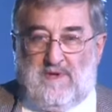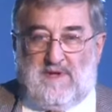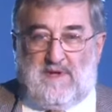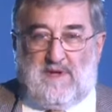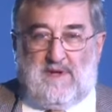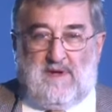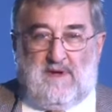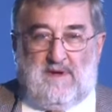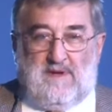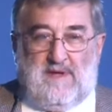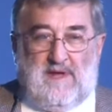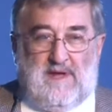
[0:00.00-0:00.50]

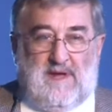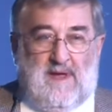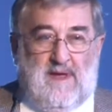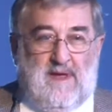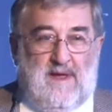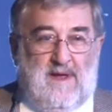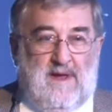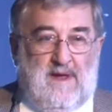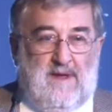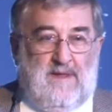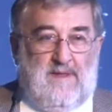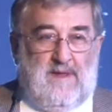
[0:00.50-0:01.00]
turning
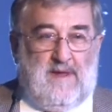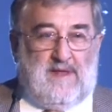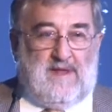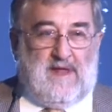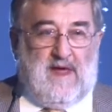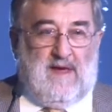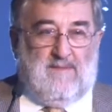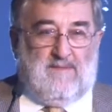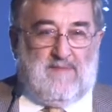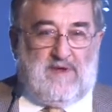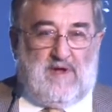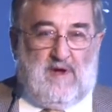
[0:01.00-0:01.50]
the
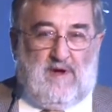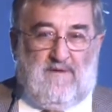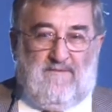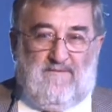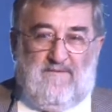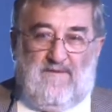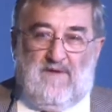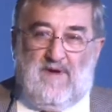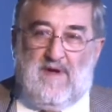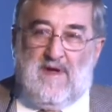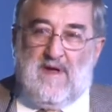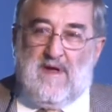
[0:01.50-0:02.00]
taps
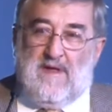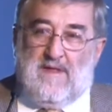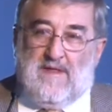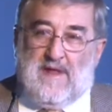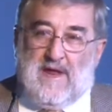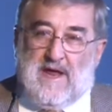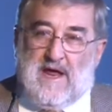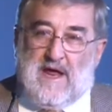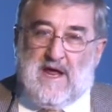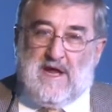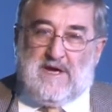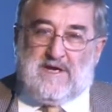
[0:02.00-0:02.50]
off,
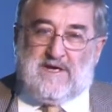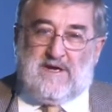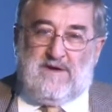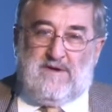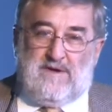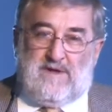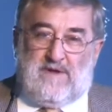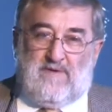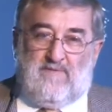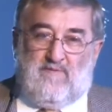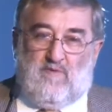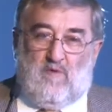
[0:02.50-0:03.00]
the
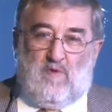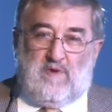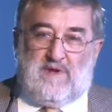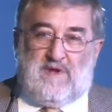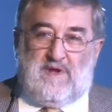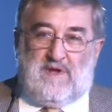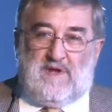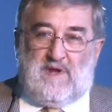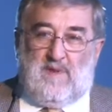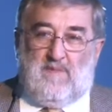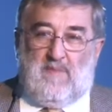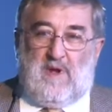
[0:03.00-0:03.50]
issues of
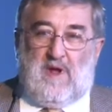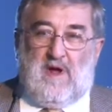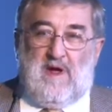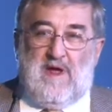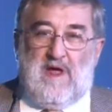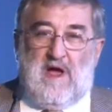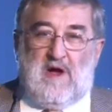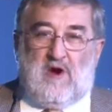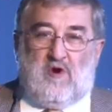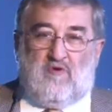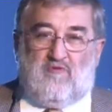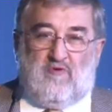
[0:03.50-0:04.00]
water supply
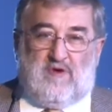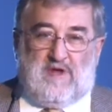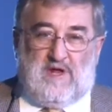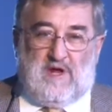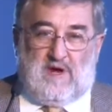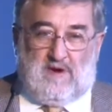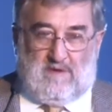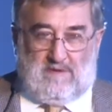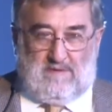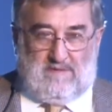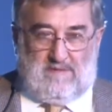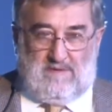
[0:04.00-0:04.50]
are
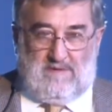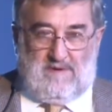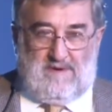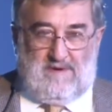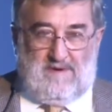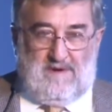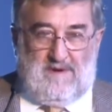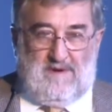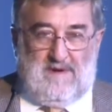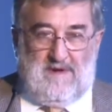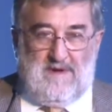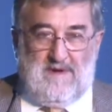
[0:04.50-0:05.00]
critical.
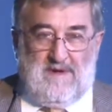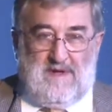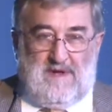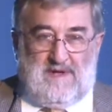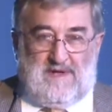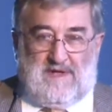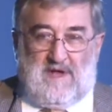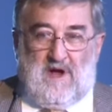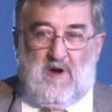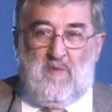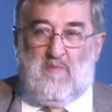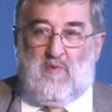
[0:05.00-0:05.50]

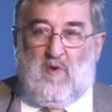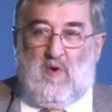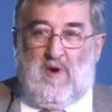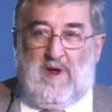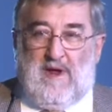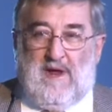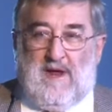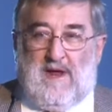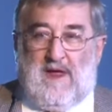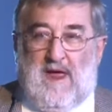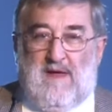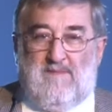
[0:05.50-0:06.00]
There's no
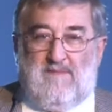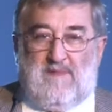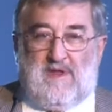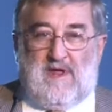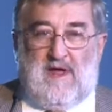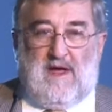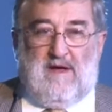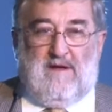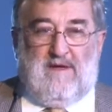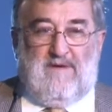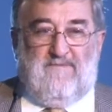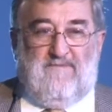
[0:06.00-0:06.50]
point in Cape
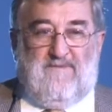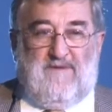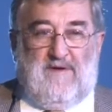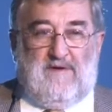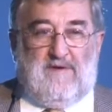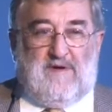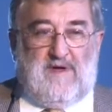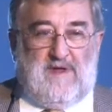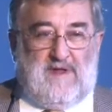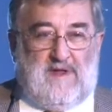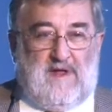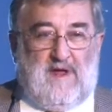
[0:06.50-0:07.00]
Town in
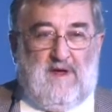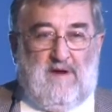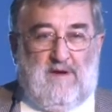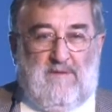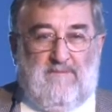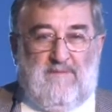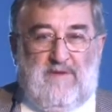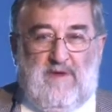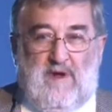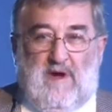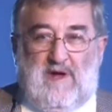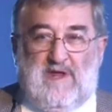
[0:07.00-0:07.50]
focusing
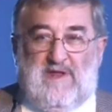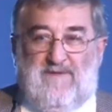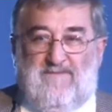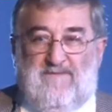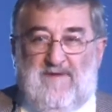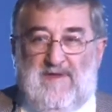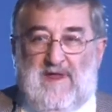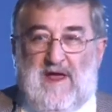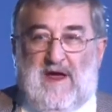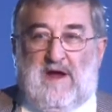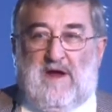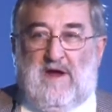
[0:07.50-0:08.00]
on nice
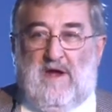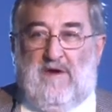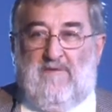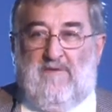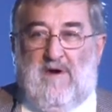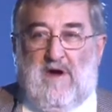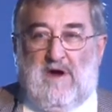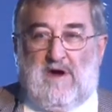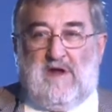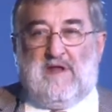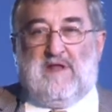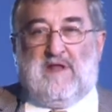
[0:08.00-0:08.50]
vernacular
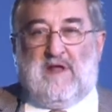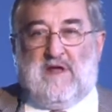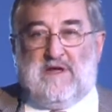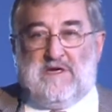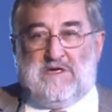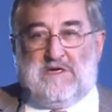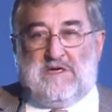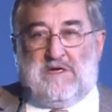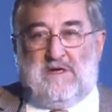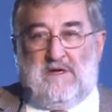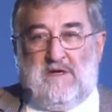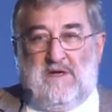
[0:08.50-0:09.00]

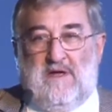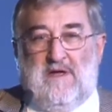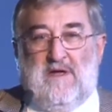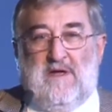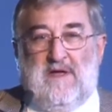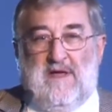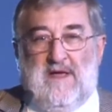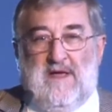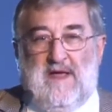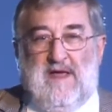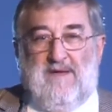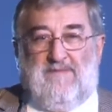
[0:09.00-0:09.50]
architecture
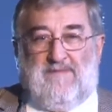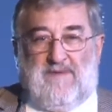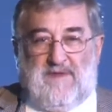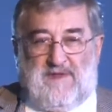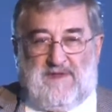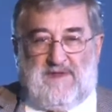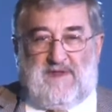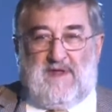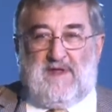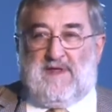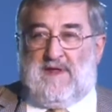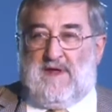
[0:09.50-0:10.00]
if the
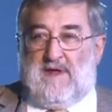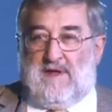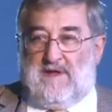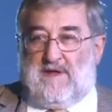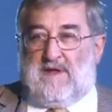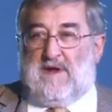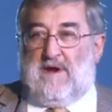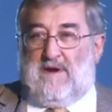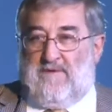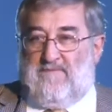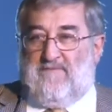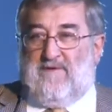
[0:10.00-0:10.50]
city is
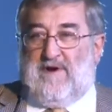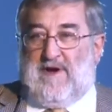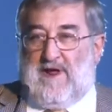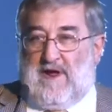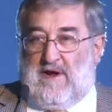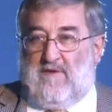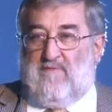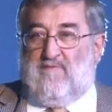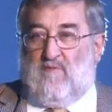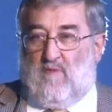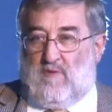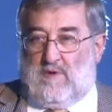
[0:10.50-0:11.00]
going to run
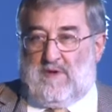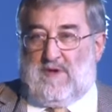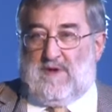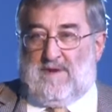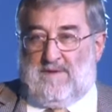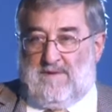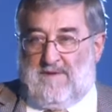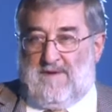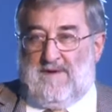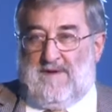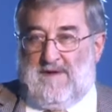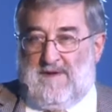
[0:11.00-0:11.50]
out of water.
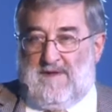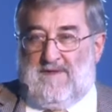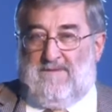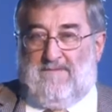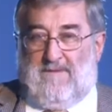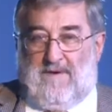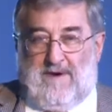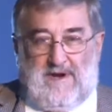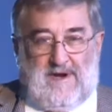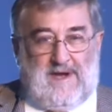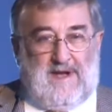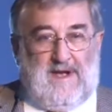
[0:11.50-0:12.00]
It's
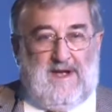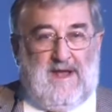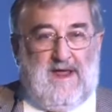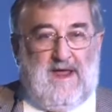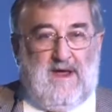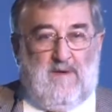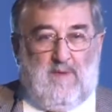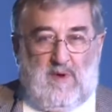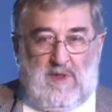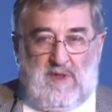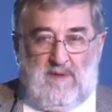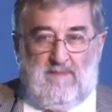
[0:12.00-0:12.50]
very
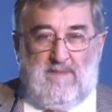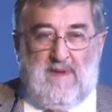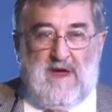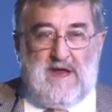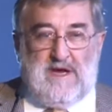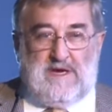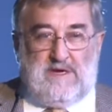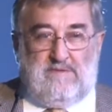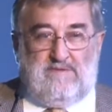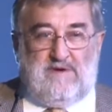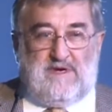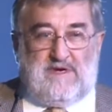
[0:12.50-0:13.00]
clear what the
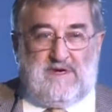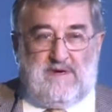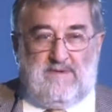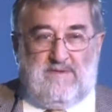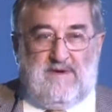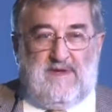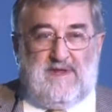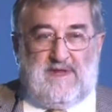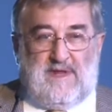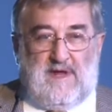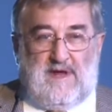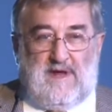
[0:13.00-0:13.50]
major issue
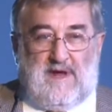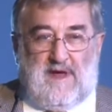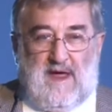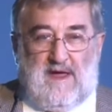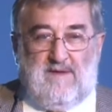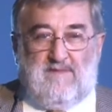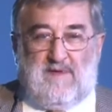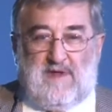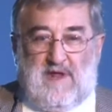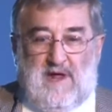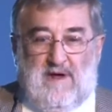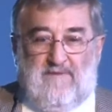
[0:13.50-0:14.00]
is in
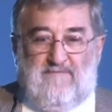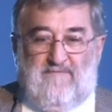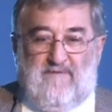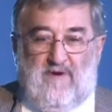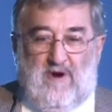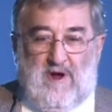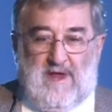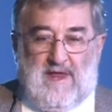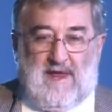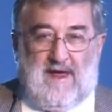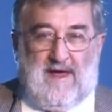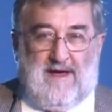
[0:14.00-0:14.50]
Cape Town
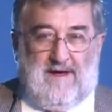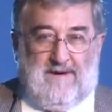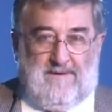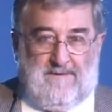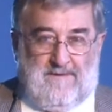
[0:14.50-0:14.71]
right now.